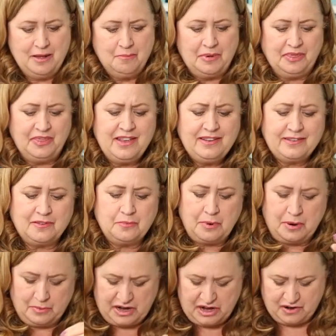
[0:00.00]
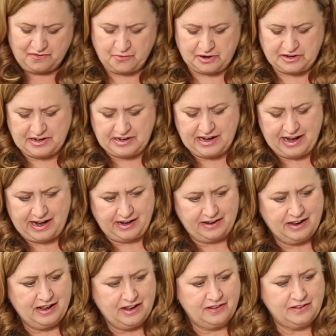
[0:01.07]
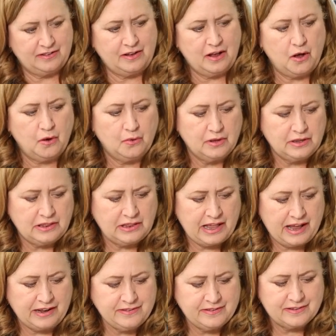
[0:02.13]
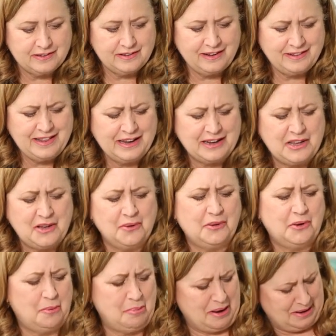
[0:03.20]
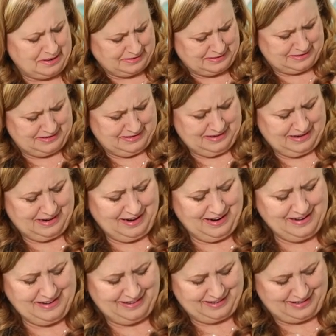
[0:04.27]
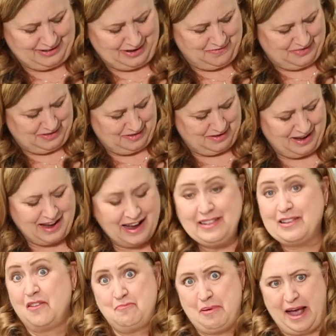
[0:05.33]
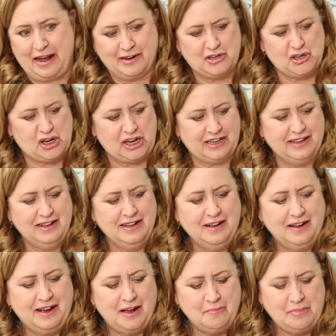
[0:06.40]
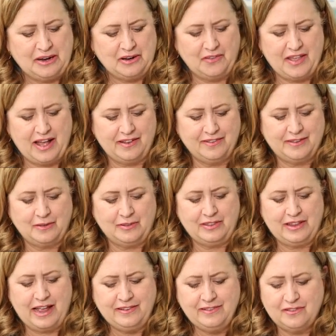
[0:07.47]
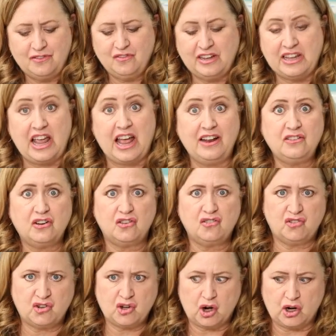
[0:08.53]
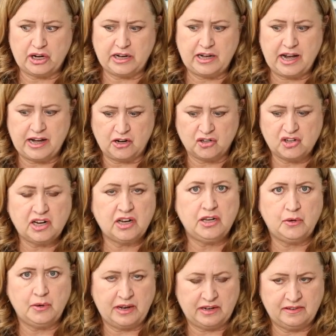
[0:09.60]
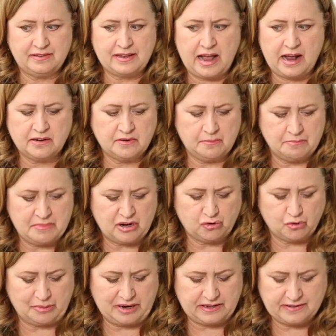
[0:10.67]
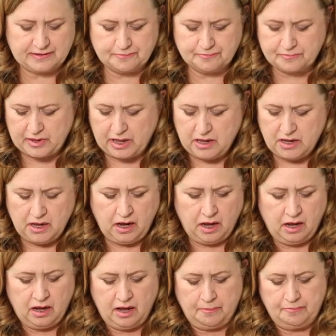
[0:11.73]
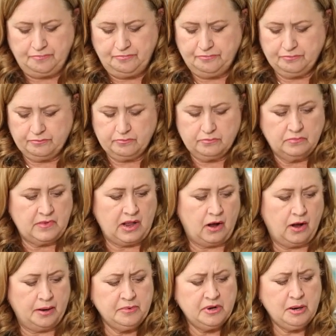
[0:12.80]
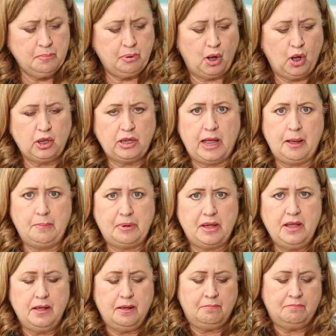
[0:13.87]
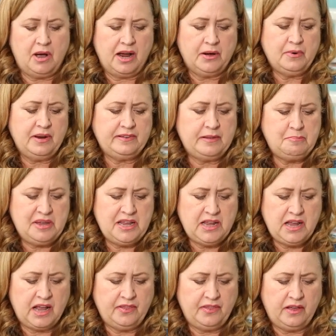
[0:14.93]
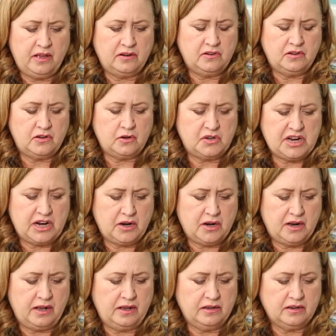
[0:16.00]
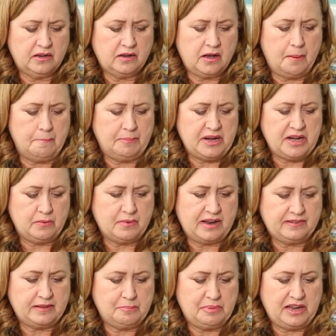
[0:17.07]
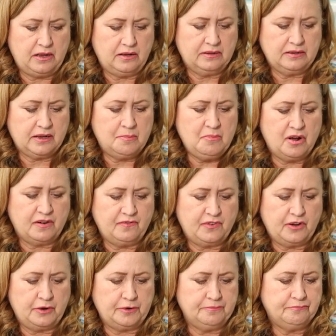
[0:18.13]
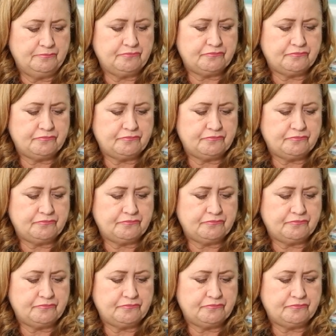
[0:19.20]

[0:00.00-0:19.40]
But this is what we're here for today. So isn't that a cute little box? I love packaging. I'm big on that. So let's get started and I'll tell you exact measurements. Now I'm going to pull up my recipe and the doTerra company recipe. Come on, phone.